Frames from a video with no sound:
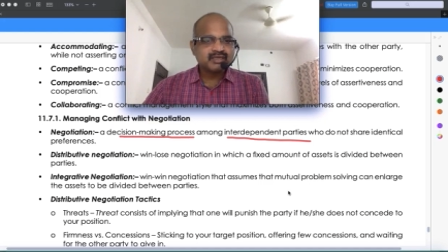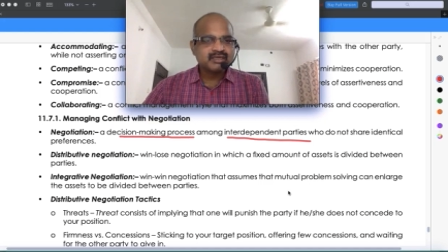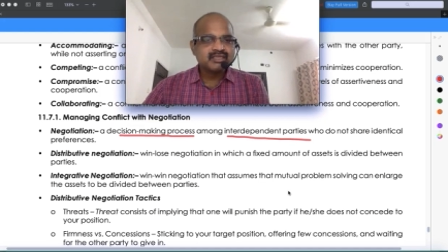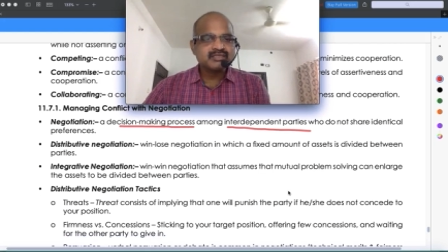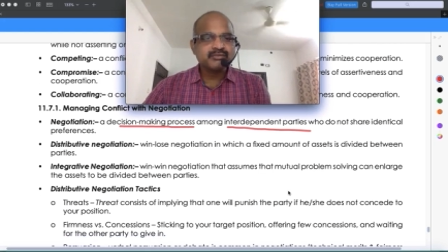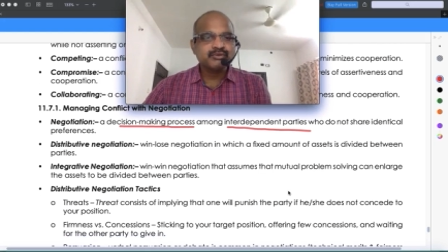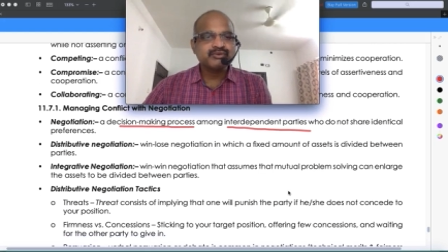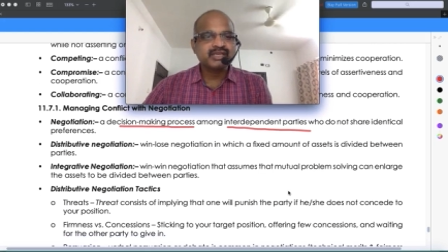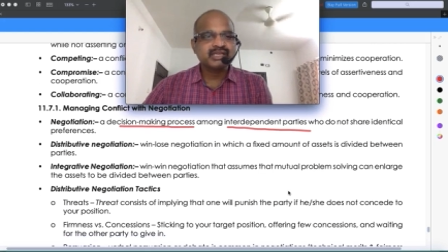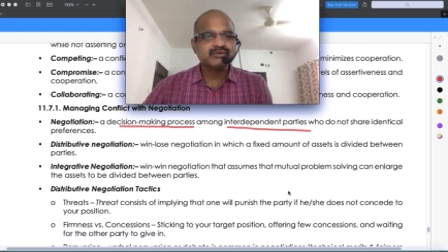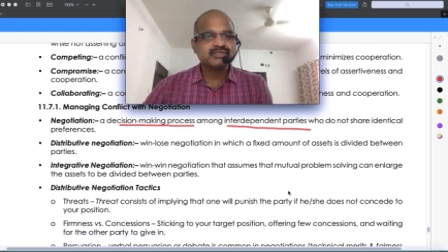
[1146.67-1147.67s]
Mm-hmm.
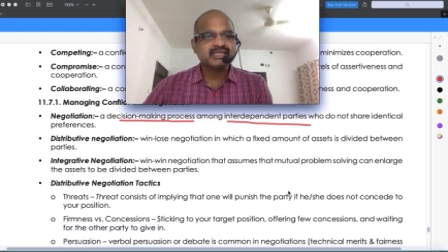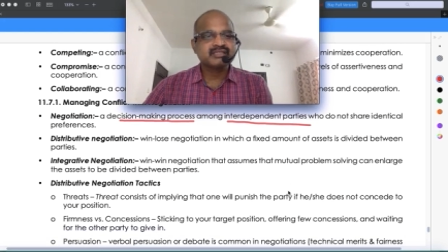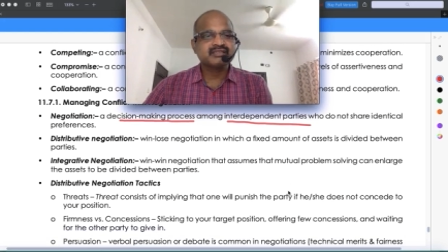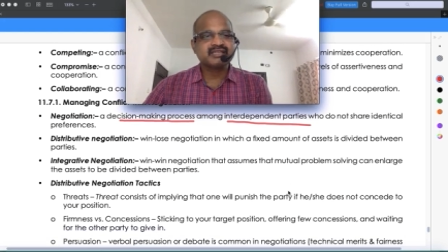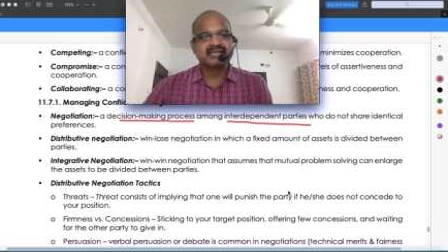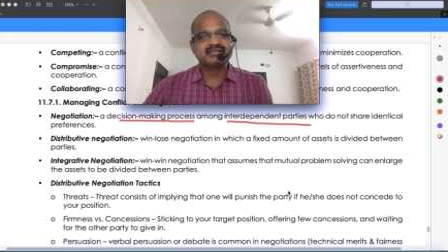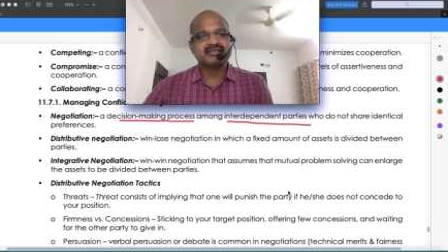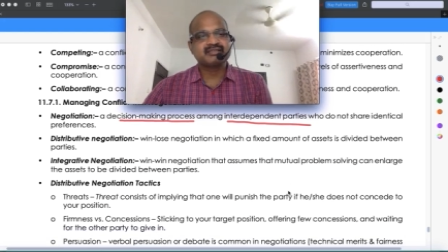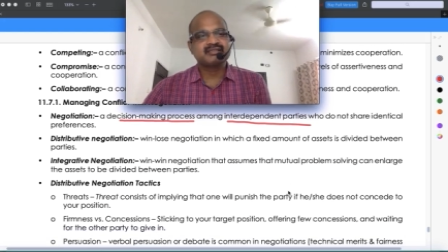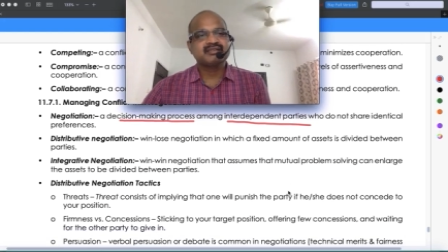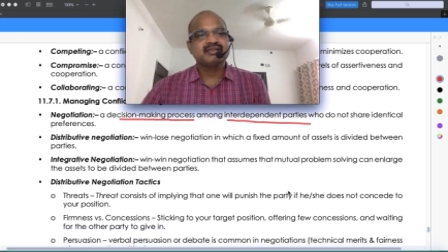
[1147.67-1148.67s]
distributed negotiation
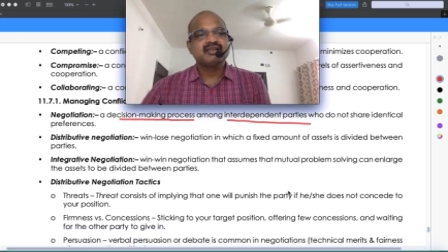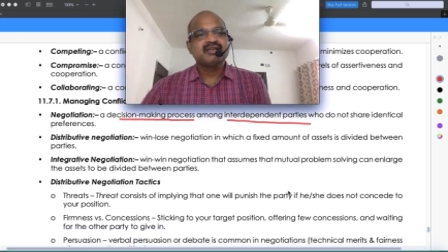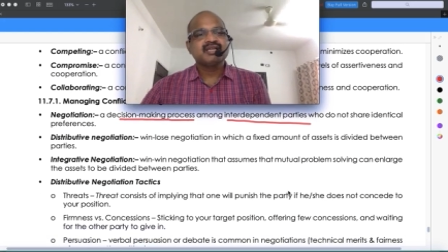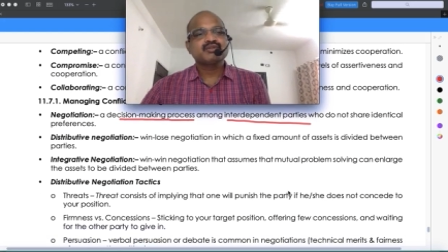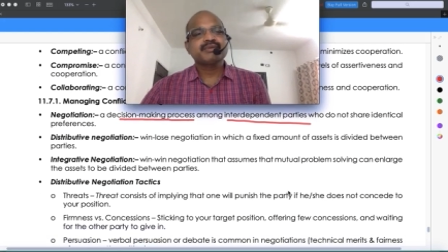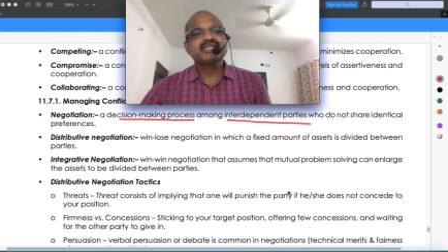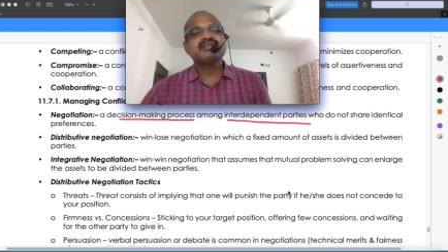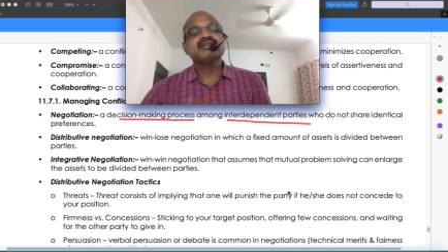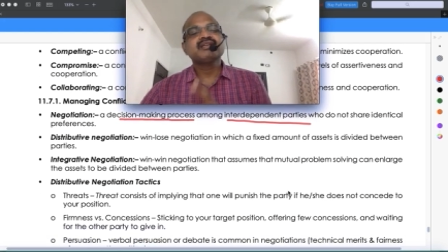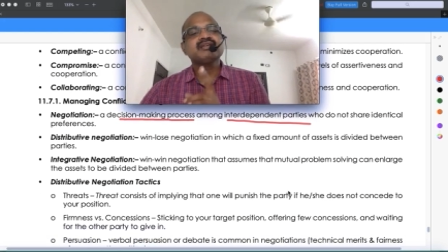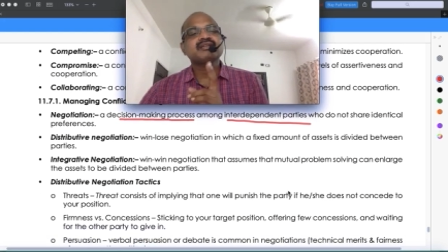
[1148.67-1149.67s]
techniques so
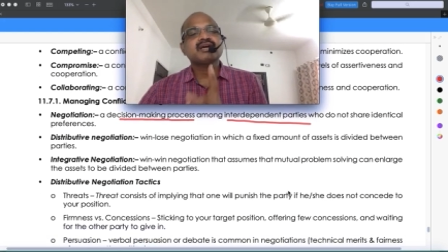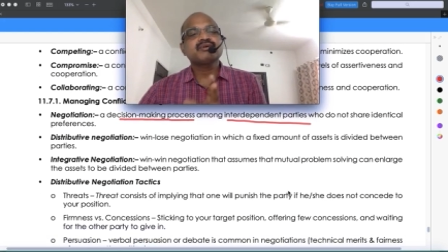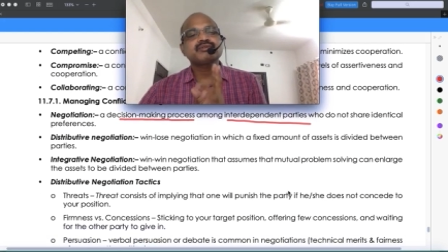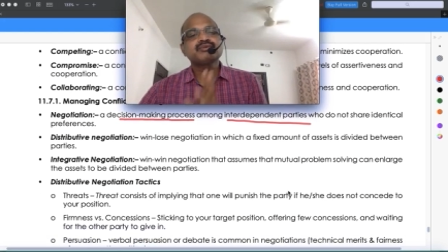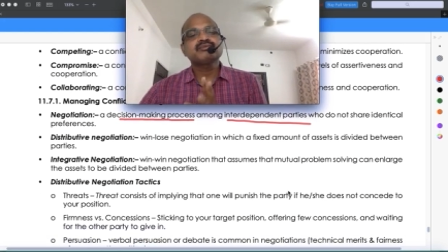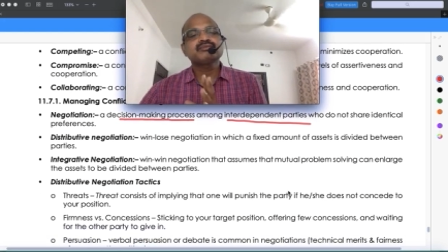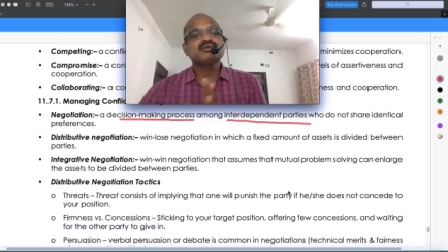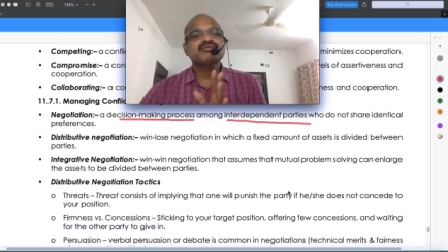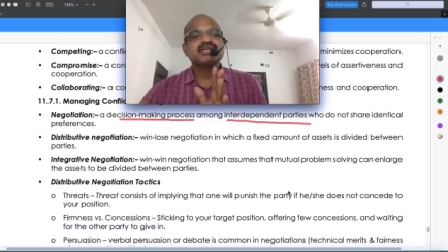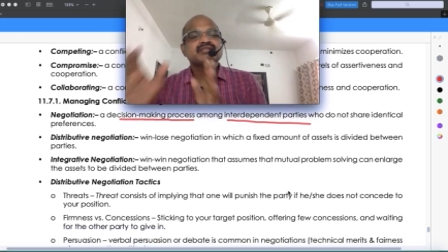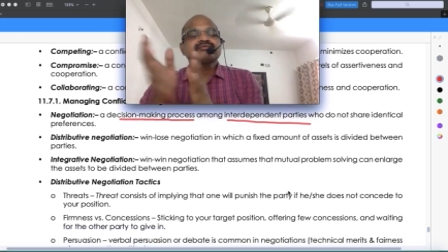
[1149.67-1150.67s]
basically now you you
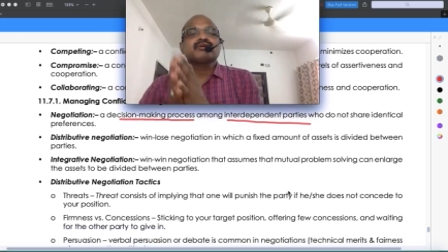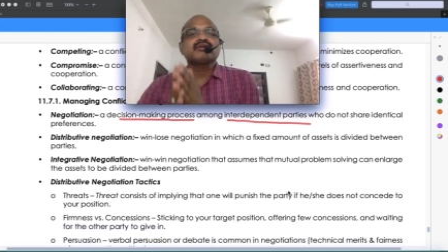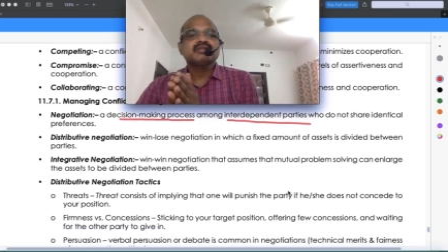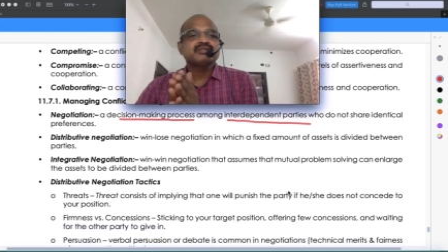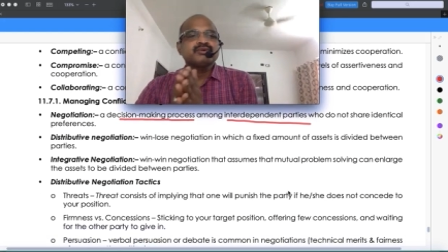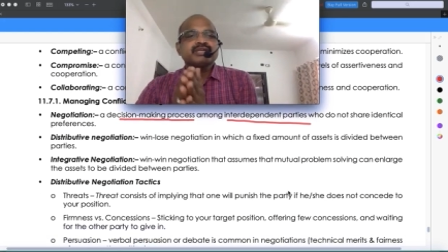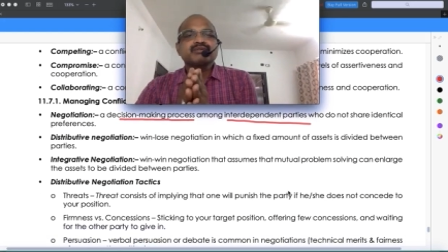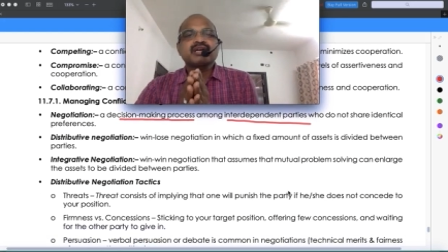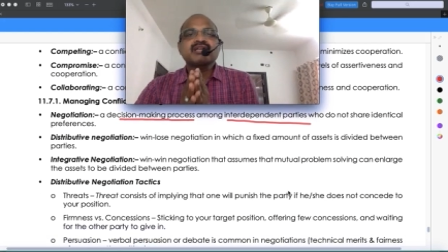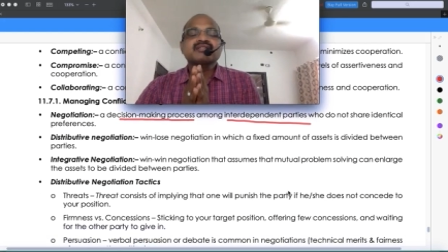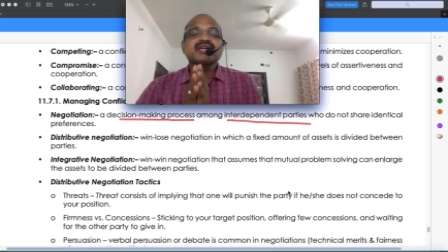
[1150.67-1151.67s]
first of all you need to
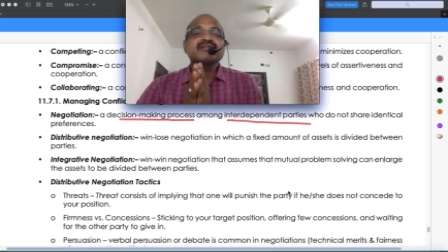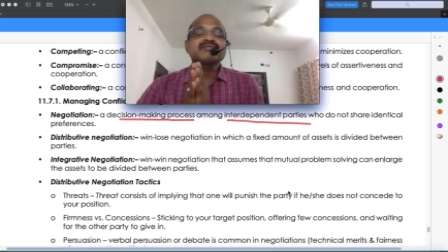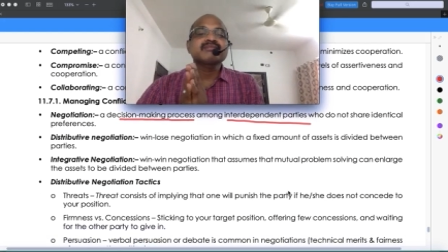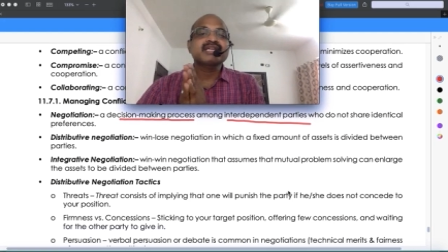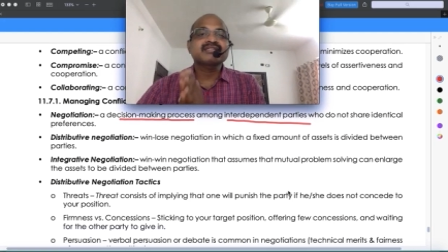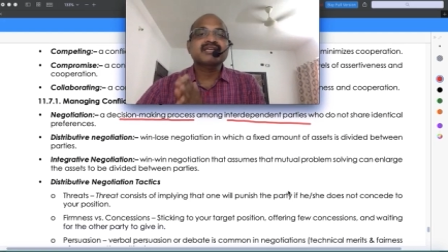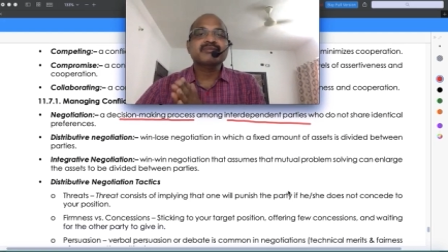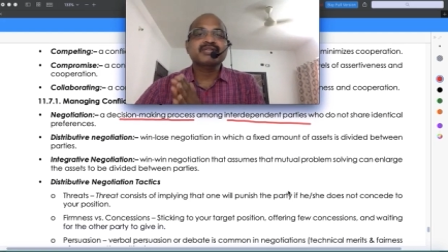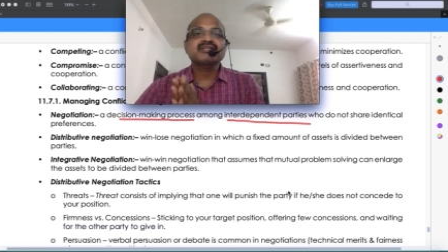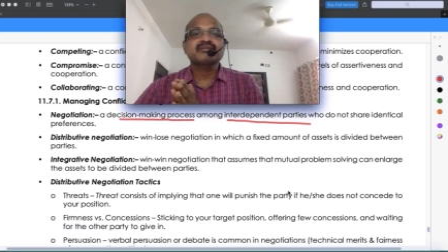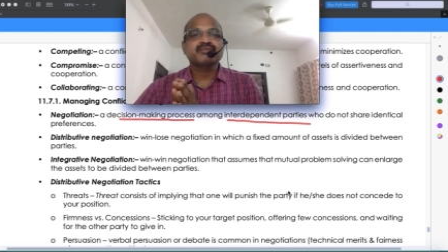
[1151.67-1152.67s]
understand from the
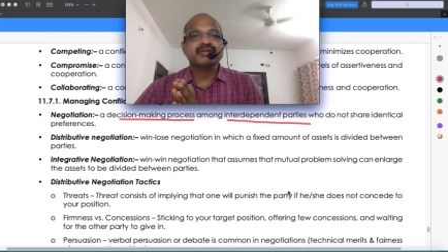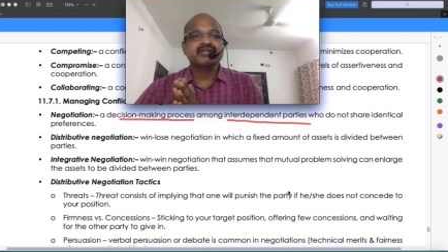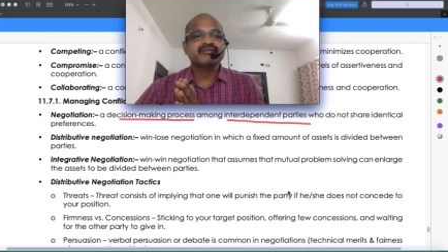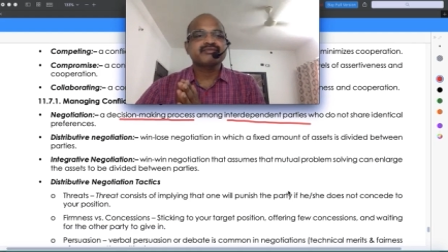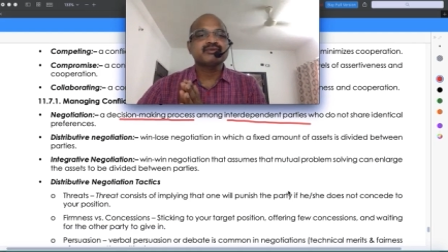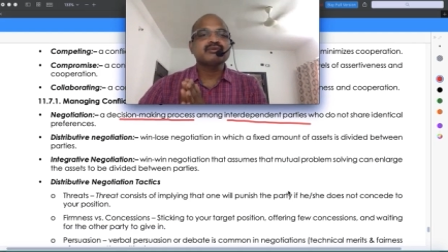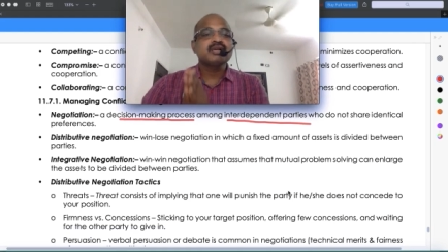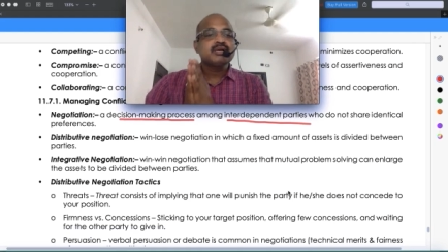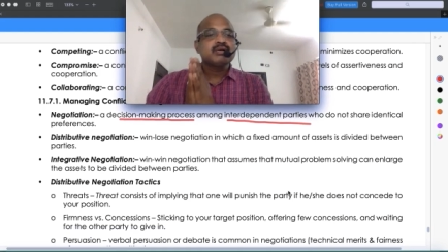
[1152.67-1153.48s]
examination point of view